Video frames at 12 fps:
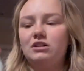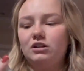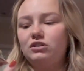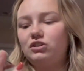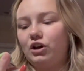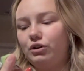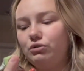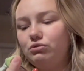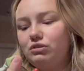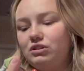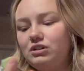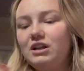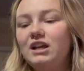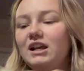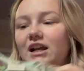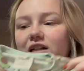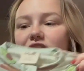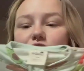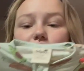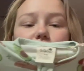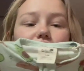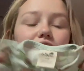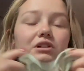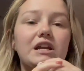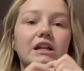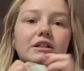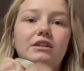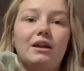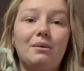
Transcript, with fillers: on toast. It's 0 to 3 and it's like a